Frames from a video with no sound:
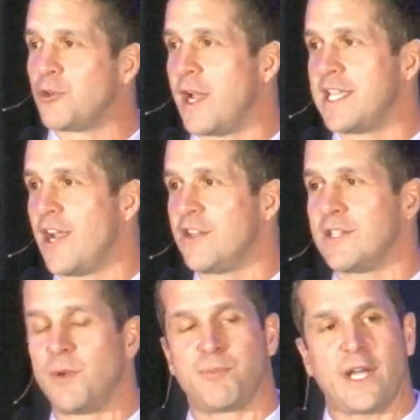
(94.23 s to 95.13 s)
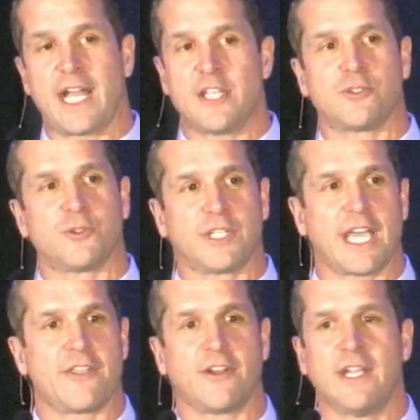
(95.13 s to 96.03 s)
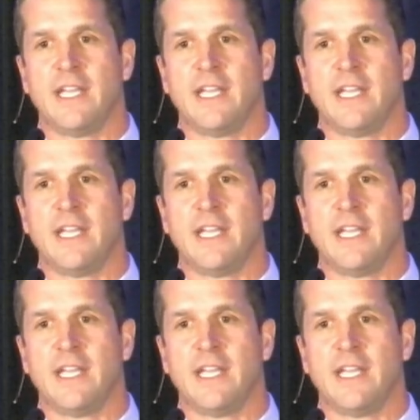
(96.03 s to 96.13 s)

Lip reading: Greg Arrington, we played high school together.